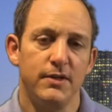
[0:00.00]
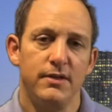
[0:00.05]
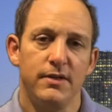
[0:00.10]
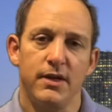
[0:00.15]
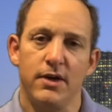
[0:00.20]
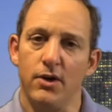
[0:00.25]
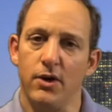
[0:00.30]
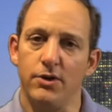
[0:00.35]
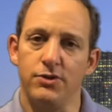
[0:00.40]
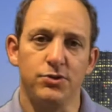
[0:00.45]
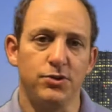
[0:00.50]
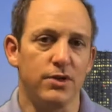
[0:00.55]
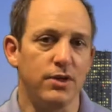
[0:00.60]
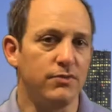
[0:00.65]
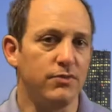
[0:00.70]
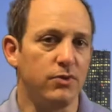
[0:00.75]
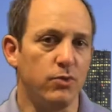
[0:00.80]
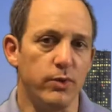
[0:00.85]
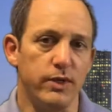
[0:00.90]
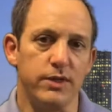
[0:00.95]
can also give
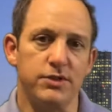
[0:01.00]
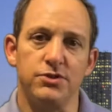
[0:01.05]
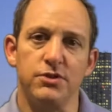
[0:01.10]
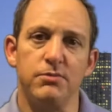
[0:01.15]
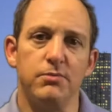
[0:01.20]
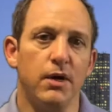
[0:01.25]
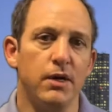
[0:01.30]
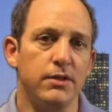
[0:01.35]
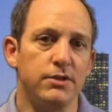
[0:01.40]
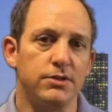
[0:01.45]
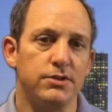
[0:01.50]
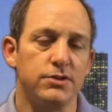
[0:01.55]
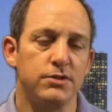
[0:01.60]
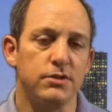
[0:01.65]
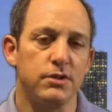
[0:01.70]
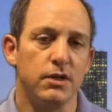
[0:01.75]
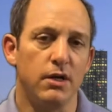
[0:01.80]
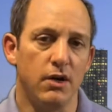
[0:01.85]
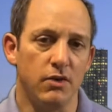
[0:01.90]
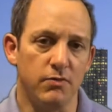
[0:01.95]
you weeks to months
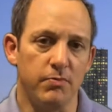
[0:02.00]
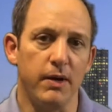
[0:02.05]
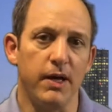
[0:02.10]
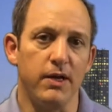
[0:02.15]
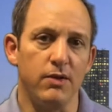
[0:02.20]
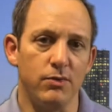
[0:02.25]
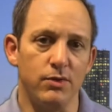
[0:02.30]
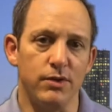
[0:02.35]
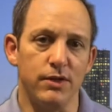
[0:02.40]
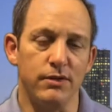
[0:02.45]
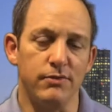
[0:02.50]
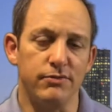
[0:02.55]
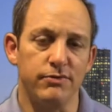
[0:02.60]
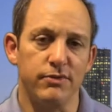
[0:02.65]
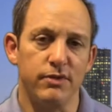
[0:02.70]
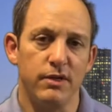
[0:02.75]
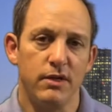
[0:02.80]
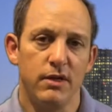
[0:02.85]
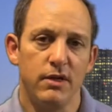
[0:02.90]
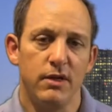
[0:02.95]
of pain relief.
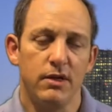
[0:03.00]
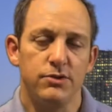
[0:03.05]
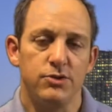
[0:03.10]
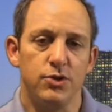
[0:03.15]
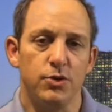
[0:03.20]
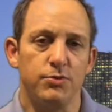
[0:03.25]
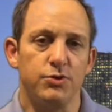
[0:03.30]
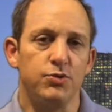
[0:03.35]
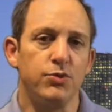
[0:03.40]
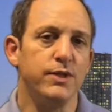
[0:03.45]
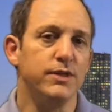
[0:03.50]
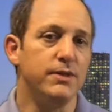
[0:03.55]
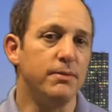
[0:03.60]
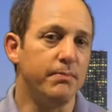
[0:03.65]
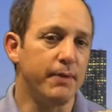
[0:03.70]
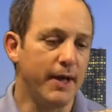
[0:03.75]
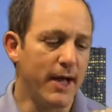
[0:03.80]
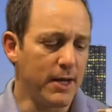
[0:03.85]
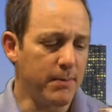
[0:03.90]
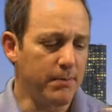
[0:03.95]
So between the
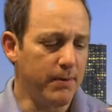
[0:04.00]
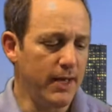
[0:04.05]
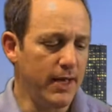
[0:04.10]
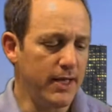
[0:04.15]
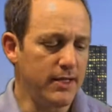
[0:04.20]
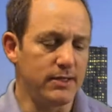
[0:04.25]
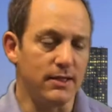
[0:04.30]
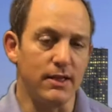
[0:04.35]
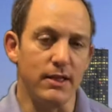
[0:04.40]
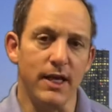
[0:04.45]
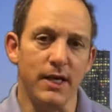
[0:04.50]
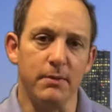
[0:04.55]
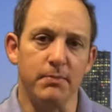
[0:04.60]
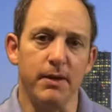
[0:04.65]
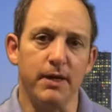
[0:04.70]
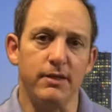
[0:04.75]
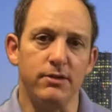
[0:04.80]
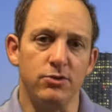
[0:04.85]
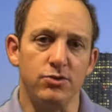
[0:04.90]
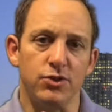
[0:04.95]
back pain and the leg
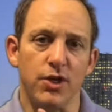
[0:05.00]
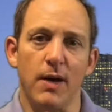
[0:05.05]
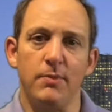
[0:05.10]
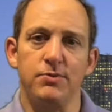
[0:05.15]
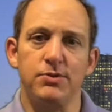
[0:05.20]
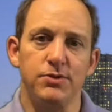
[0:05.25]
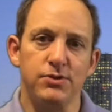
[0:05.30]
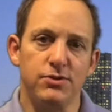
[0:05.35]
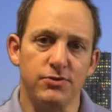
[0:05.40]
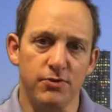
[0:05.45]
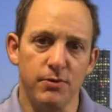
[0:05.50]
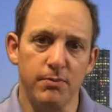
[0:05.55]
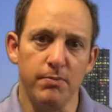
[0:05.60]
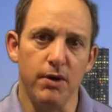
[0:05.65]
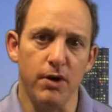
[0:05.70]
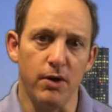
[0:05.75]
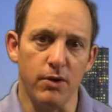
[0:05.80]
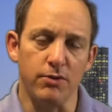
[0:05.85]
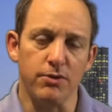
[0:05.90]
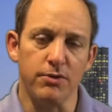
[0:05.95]
pain, there's options for
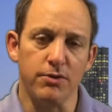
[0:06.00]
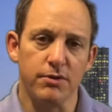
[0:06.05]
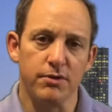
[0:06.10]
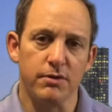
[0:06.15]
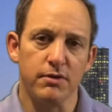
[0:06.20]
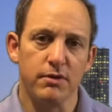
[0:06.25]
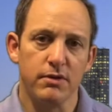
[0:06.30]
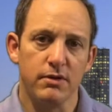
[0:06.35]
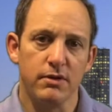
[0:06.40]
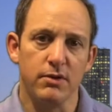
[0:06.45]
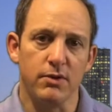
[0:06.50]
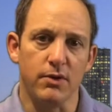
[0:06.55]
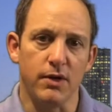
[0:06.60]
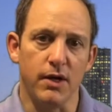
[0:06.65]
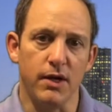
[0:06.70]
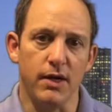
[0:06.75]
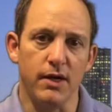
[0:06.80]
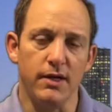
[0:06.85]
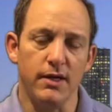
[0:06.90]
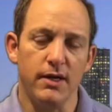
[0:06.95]
both,
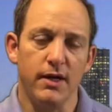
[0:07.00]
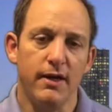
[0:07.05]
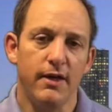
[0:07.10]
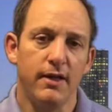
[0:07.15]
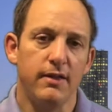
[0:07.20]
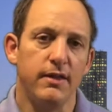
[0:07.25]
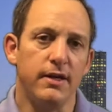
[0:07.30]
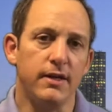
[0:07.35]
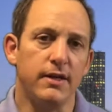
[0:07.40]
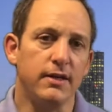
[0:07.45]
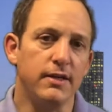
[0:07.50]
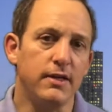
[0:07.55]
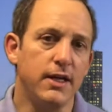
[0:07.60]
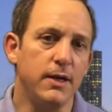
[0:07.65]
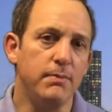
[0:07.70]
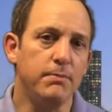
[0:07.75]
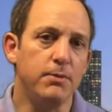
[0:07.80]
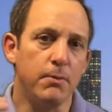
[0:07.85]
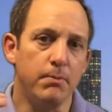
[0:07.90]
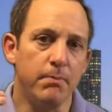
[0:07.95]
okay, that can
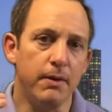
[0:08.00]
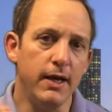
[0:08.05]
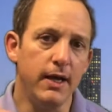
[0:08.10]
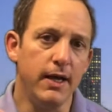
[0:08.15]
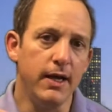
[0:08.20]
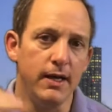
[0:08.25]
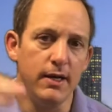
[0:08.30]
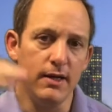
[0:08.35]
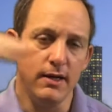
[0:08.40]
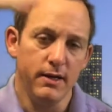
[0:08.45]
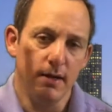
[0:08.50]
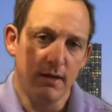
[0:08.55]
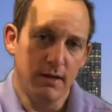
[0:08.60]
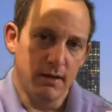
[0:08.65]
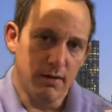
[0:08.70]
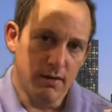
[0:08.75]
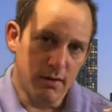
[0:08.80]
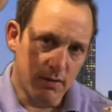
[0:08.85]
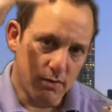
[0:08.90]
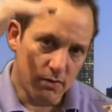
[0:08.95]
keep your pain
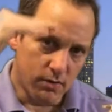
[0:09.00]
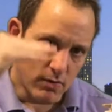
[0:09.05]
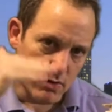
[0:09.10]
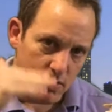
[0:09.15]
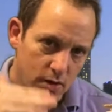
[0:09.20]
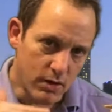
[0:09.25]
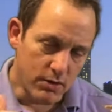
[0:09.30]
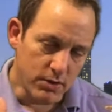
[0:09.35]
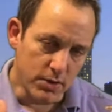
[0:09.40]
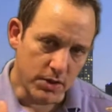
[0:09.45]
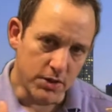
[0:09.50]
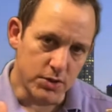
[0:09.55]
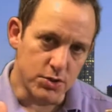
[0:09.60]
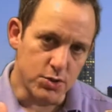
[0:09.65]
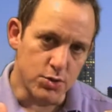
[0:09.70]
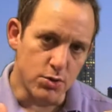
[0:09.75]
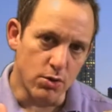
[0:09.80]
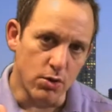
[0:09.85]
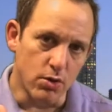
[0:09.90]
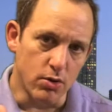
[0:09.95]
under
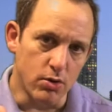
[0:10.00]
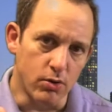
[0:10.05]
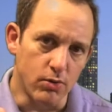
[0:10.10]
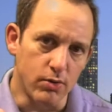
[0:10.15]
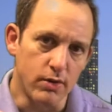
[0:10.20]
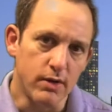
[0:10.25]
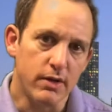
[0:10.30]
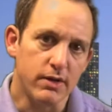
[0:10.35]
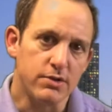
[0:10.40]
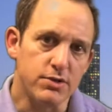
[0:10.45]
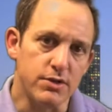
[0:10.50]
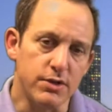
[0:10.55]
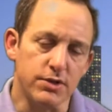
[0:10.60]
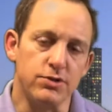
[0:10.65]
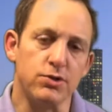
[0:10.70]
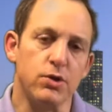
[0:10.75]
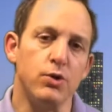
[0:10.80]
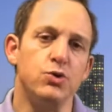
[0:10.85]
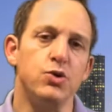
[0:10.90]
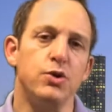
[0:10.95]
control so that
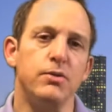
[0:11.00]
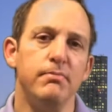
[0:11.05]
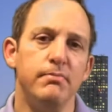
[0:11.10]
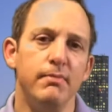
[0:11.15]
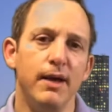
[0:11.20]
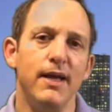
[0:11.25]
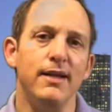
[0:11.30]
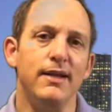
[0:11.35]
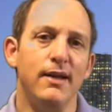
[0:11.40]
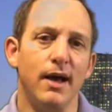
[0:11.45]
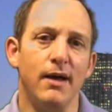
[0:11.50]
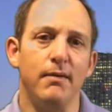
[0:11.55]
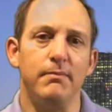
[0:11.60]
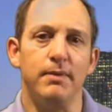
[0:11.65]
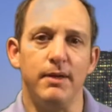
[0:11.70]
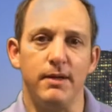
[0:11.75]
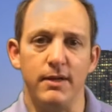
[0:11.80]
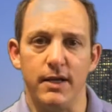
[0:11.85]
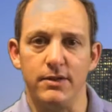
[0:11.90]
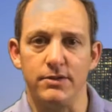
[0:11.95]
surgery may not
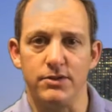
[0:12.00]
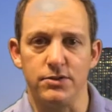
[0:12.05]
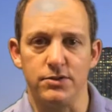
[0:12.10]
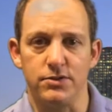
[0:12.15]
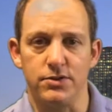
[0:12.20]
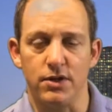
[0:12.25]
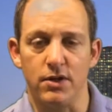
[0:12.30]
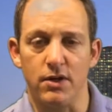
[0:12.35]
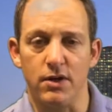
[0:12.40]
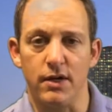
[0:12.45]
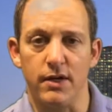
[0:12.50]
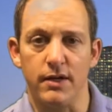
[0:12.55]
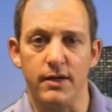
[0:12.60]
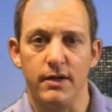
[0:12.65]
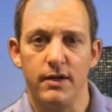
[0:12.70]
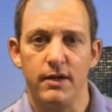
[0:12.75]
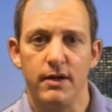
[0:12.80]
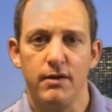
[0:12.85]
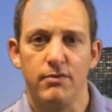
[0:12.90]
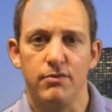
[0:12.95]
be necessary
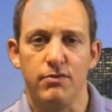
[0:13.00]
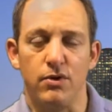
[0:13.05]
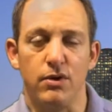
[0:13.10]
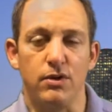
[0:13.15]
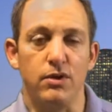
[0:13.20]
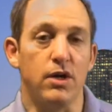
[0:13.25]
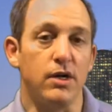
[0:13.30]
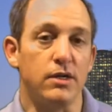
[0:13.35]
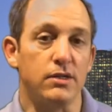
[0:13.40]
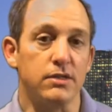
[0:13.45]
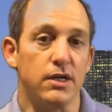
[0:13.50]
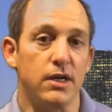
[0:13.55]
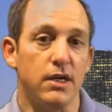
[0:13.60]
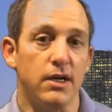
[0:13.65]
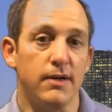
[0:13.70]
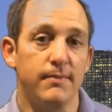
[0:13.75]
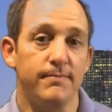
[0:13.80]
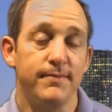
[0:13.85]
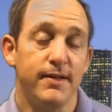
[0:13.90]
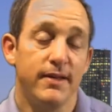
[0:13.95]
for a long
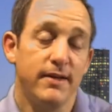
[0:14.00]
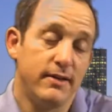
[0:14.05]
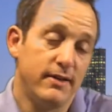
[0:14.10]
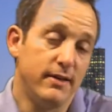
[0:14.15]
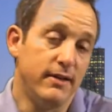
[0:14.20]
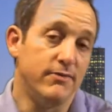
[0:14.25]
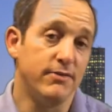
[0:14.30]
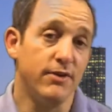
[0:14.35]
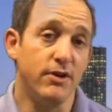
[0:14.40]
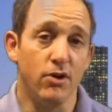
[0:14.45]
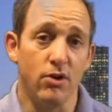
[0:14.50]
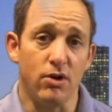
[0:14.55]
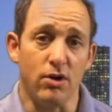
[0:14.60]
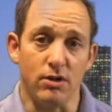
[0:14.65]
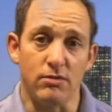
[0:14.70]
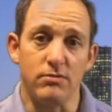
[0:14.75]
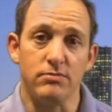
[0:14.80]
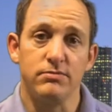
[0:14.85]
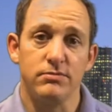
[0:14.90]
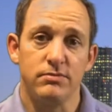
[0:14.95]
time, if at all.